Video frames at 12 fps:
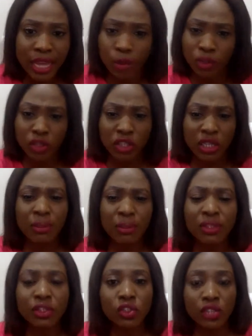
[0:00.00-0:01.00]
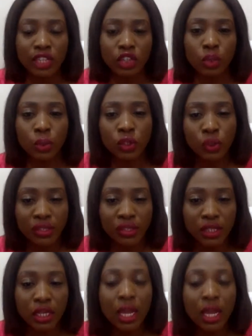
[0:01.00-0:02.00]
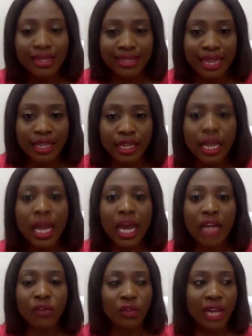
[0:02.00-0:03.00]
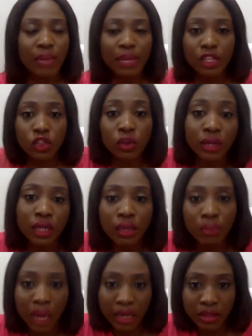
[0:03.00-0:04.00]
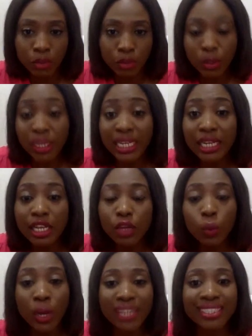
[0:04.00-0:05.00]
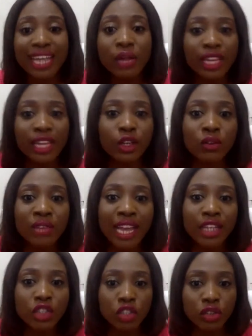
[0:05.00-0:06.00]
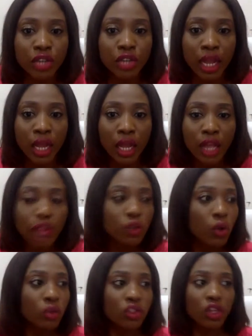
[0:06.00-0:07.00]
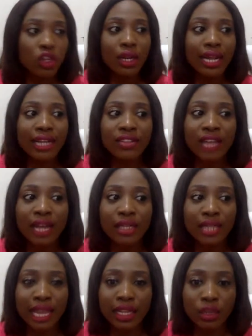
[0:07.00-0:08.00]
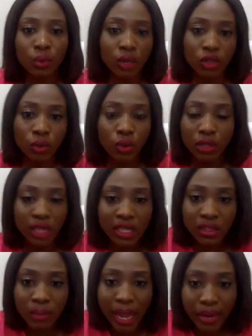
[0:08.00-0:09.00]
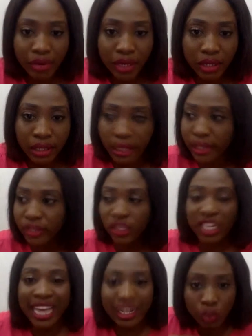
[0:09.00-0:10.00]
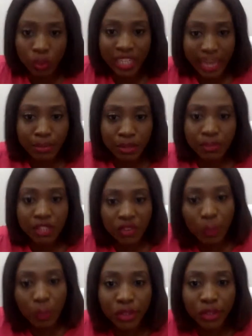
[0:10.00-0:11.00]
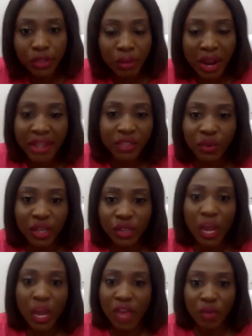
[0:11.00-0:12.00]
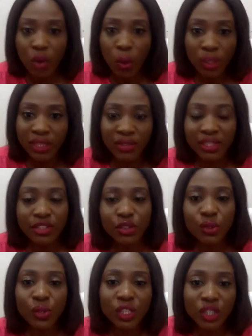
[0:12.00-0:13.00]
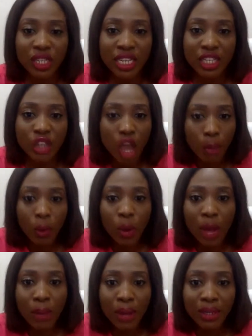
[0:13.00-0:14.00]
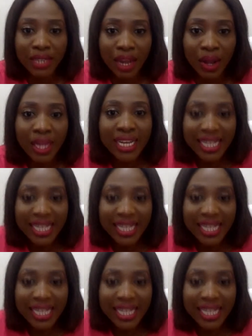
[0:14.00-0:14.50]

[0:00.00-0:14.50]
It was such an amazing session with Tosin Sani. And Afolabi is currently married, but he works outside of Nigeria. So someone like that, like, what, he's married, he has kept himself up until marriage for his wife or whatever the situation is. But what about now?